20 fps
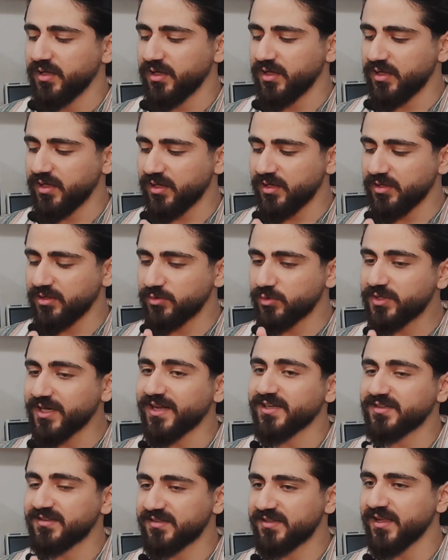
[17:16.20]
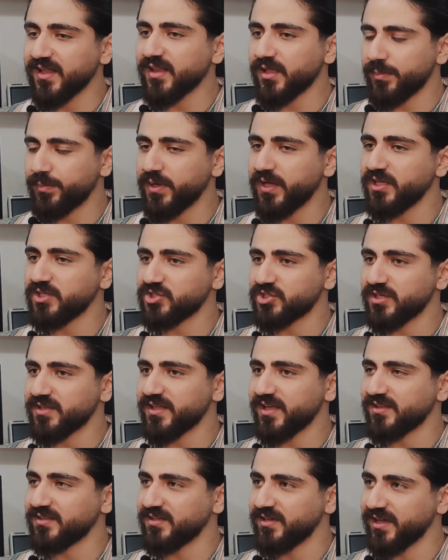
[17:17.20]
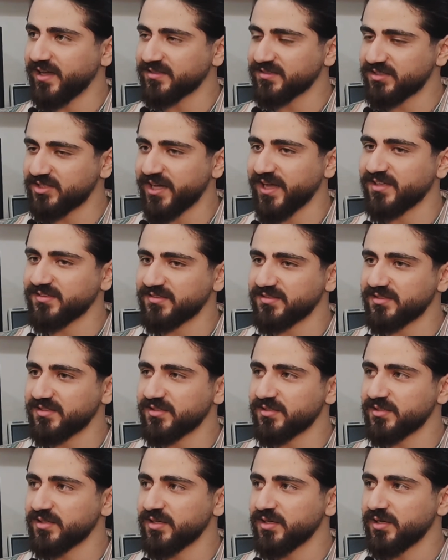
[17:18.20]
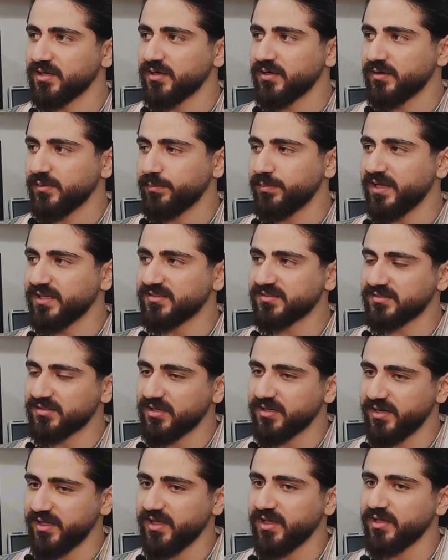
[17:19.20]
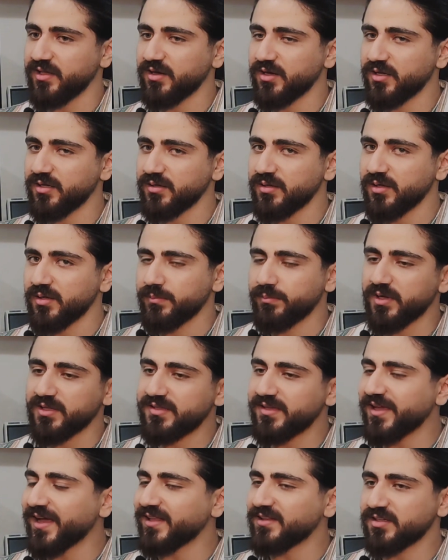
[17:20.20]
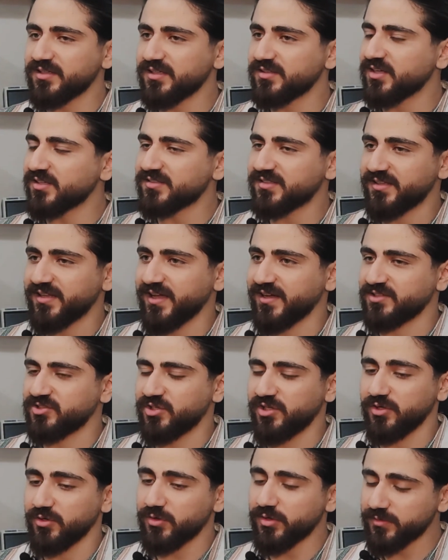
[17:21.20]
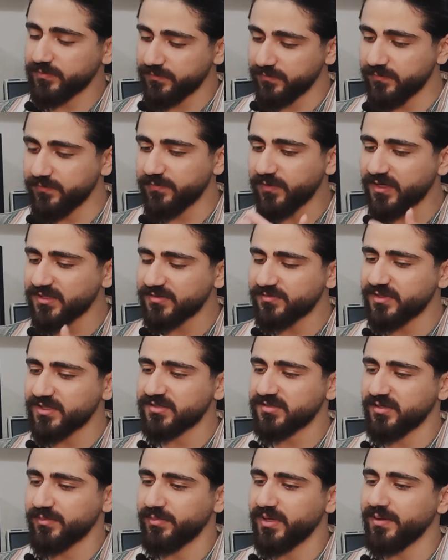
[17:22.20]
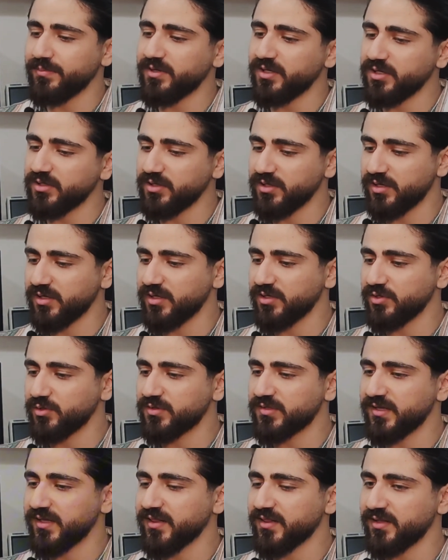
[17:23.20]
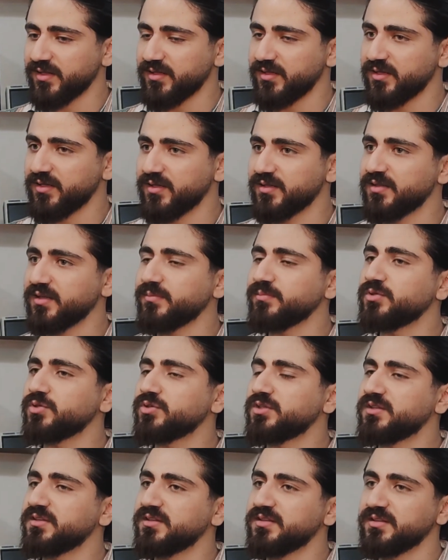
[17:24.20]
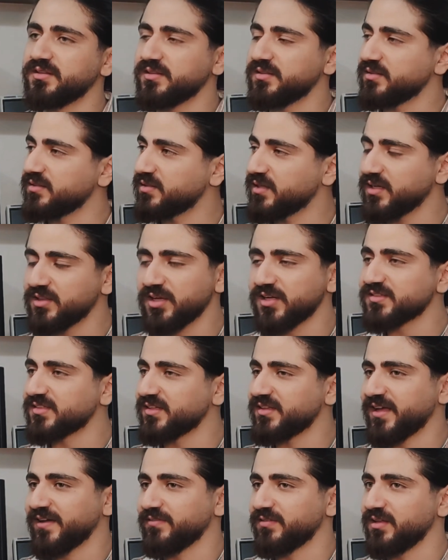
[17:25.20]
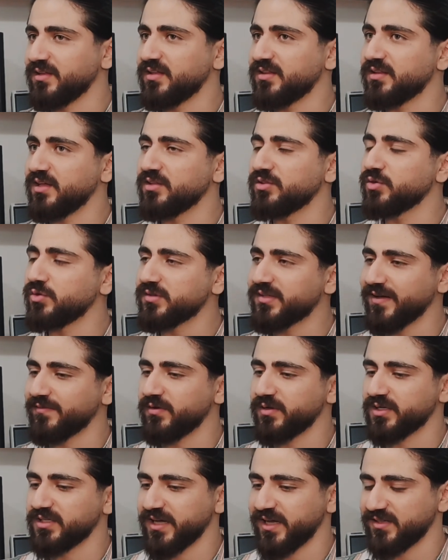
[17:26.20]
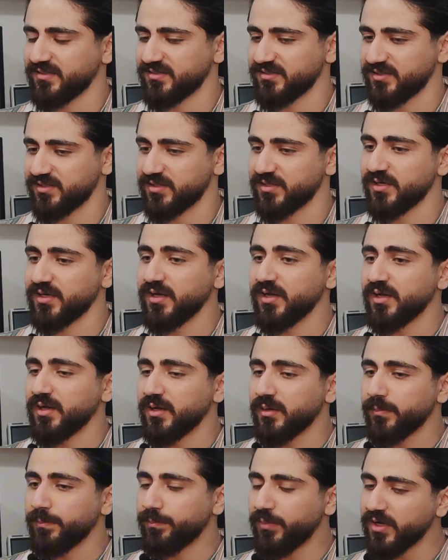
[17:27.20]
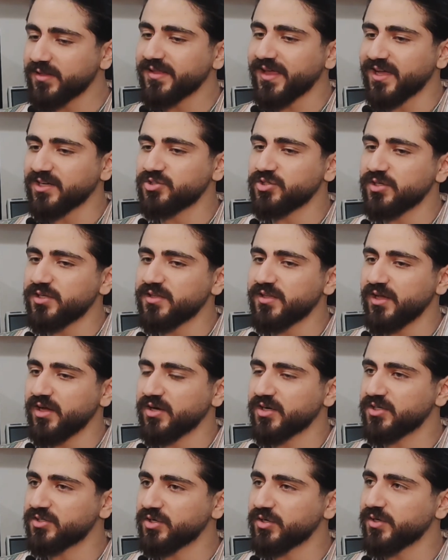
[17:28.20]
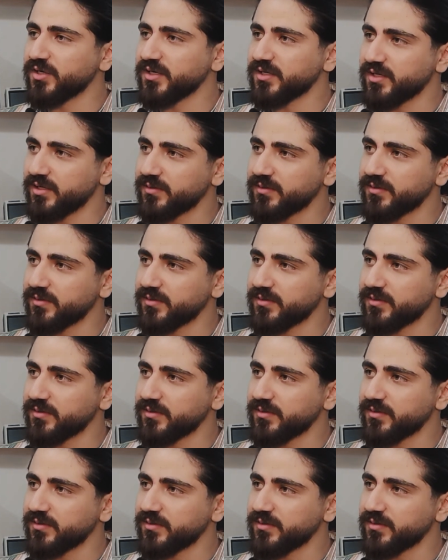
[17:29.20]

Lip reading: You can tell a patient that he has cancer based on AI, but he doesn't actually, or vice versa. Maybe you tell them they don't have a cancer, but actually they are growing